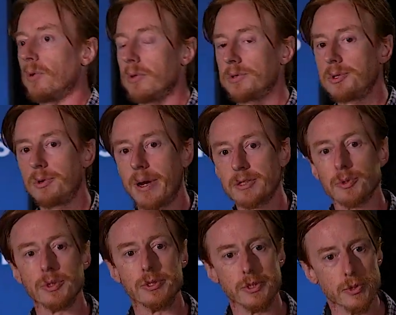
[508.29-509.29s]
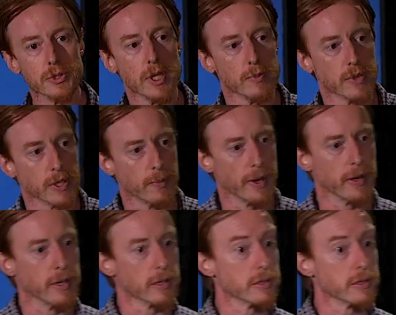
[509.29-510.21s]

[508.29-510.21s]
order to actually do something about it,